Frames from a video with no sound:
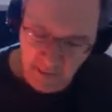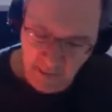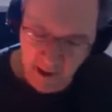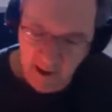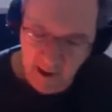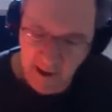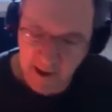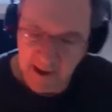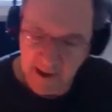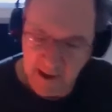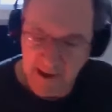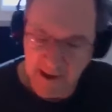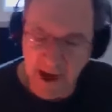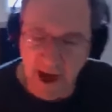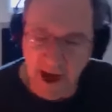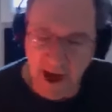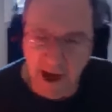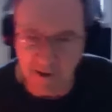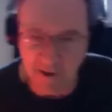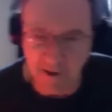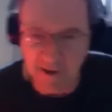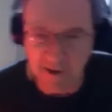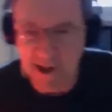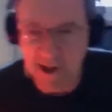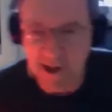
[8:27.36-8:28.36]

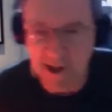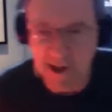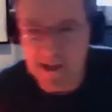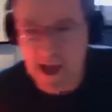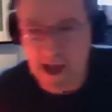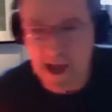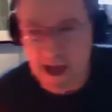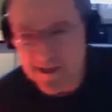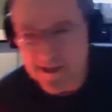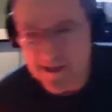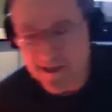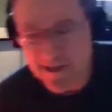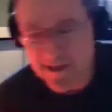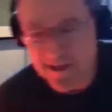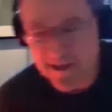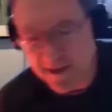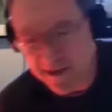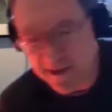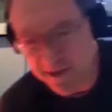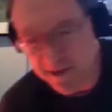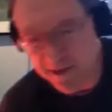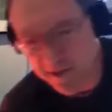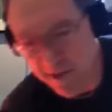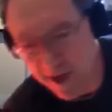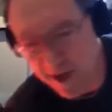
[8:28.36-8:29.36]
Now, in that
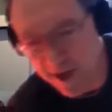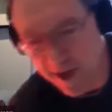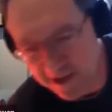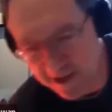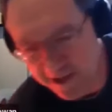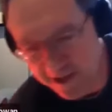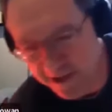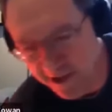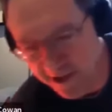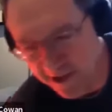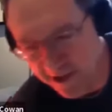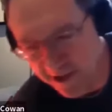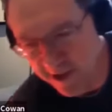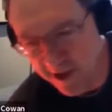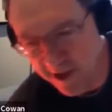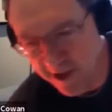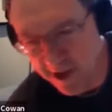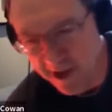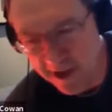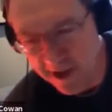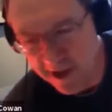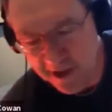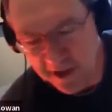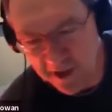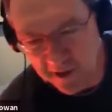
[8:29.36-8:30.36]
situation,
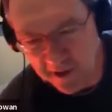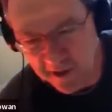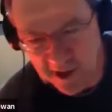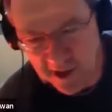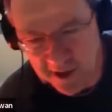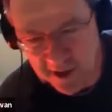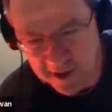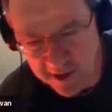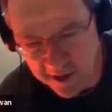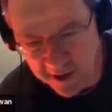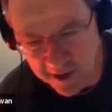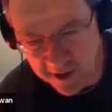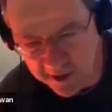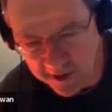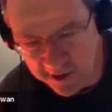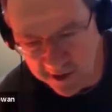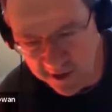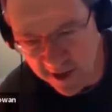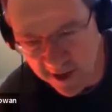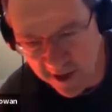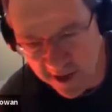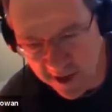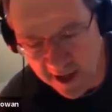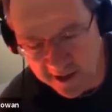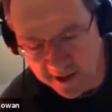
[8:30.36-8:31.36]
you can use
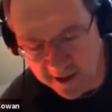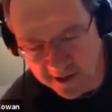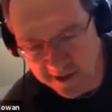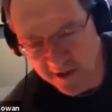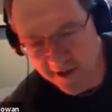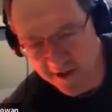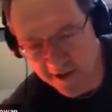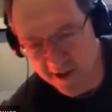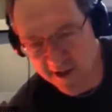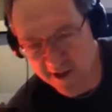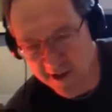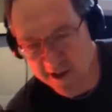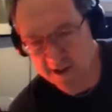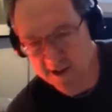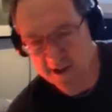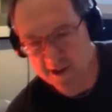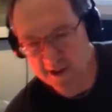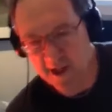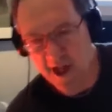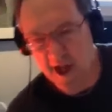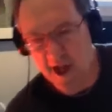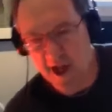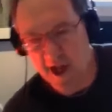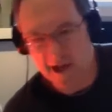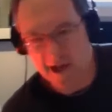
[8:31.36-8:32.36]
a surrogate
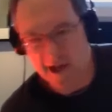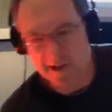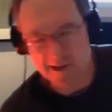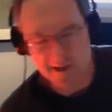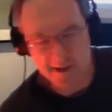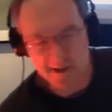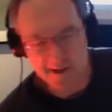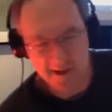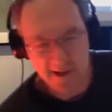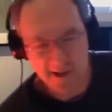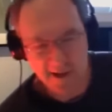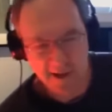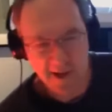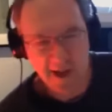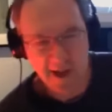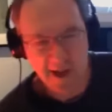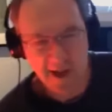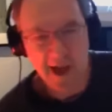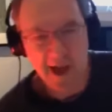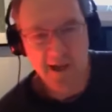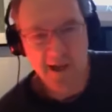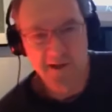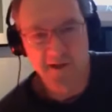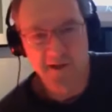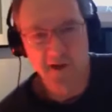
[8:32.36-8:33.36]
test.
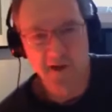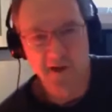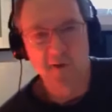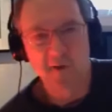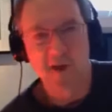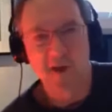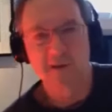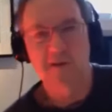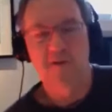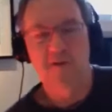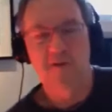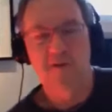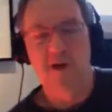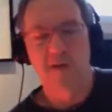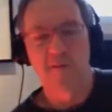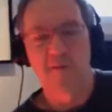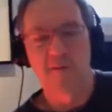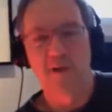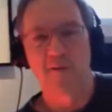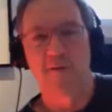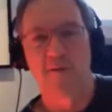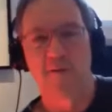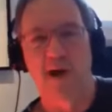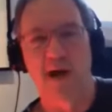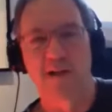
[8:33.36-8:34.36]
And so what do I mean
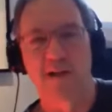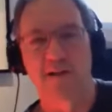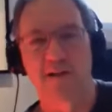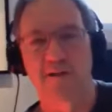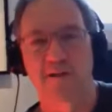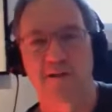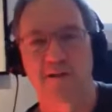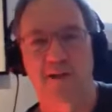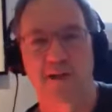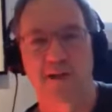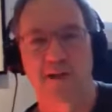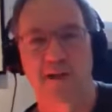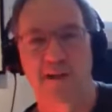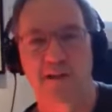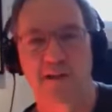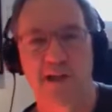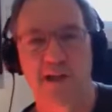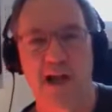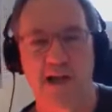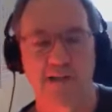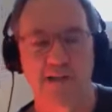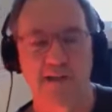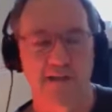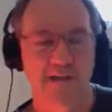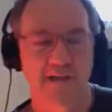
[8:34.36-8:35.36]
by a surrogate
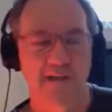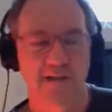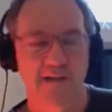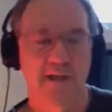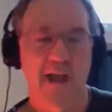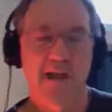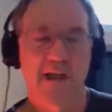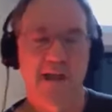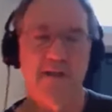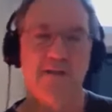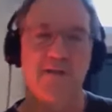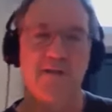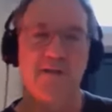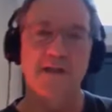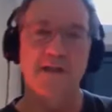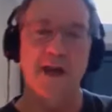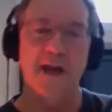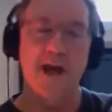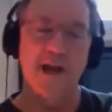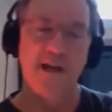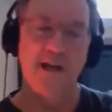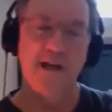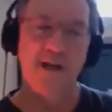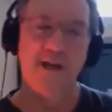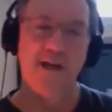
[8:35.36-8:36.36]
test? Then you
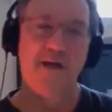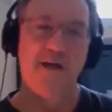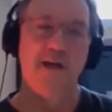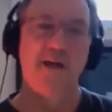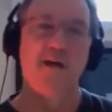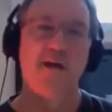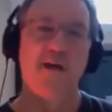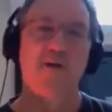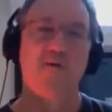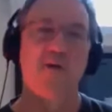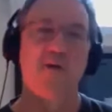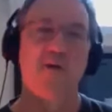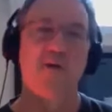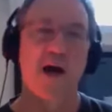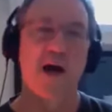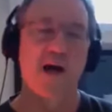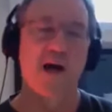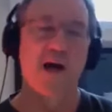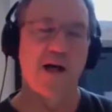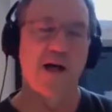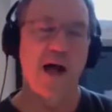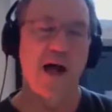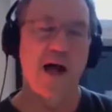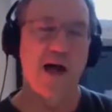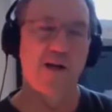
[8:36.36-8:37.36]
say, well,
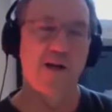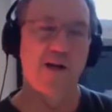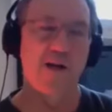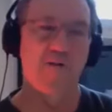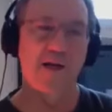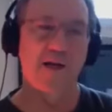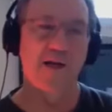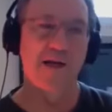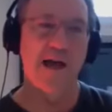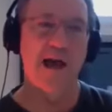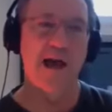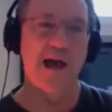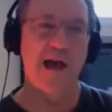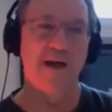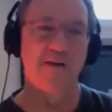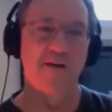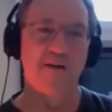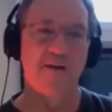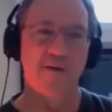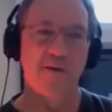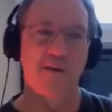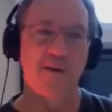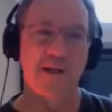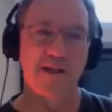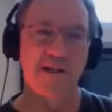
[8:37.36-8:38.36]
I don't want to count
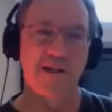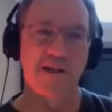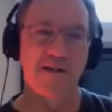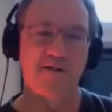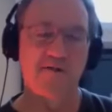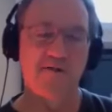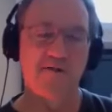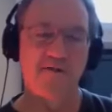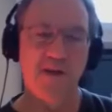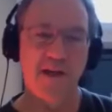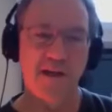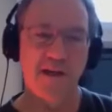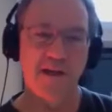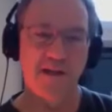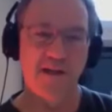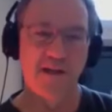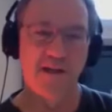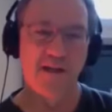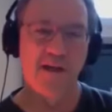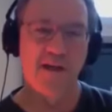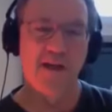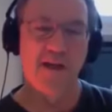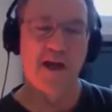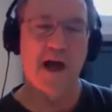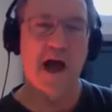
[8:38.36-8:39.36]
everybody's feet.
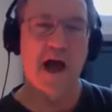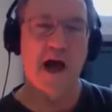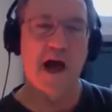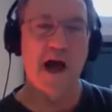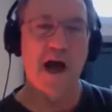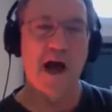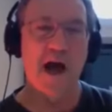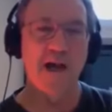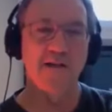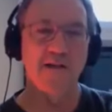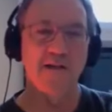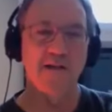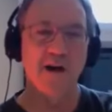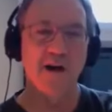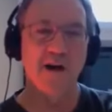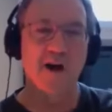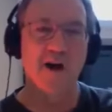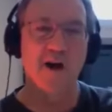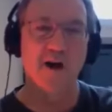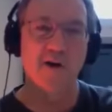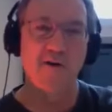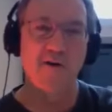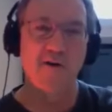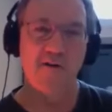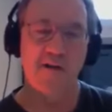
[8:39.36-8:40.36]
I
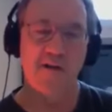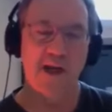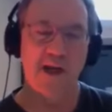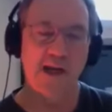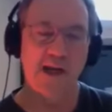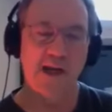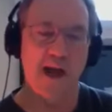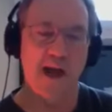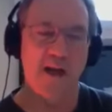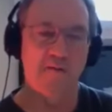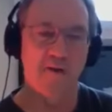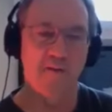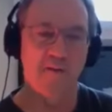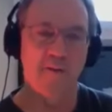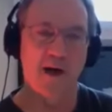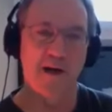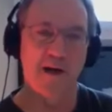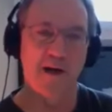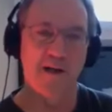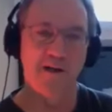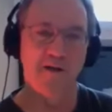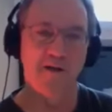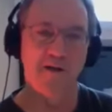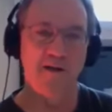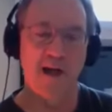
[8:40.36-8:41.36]
know that
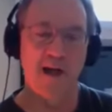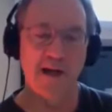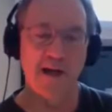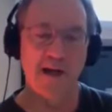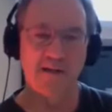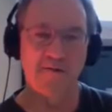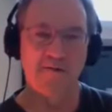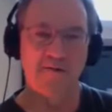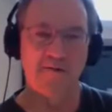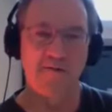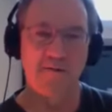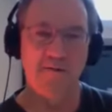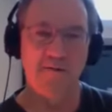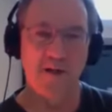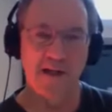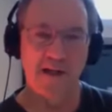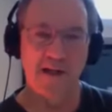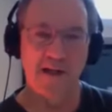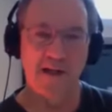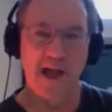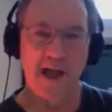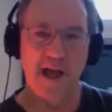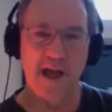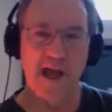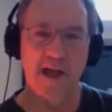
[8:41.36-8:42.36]
everybody who has a foot
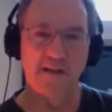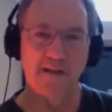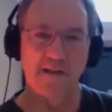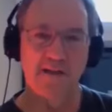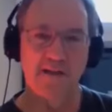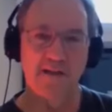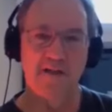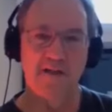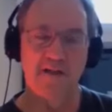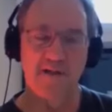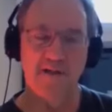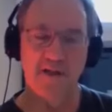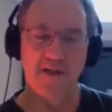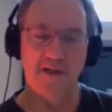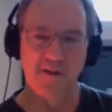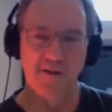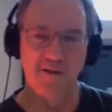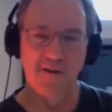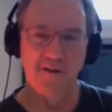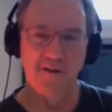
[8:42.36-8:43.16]
has a shoe,